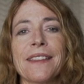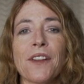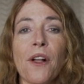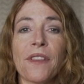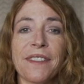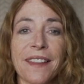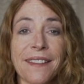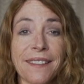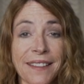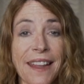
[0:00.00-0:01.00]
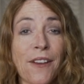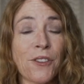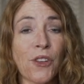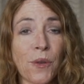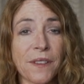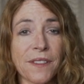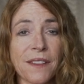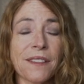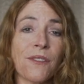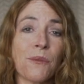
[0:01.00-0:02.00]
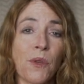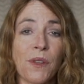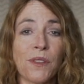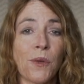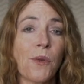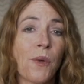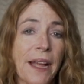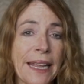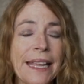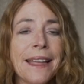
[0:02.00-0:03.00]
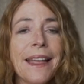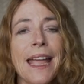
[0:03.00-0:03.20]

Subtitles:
It's called The 6 Characteristics of Moving to Hawaii,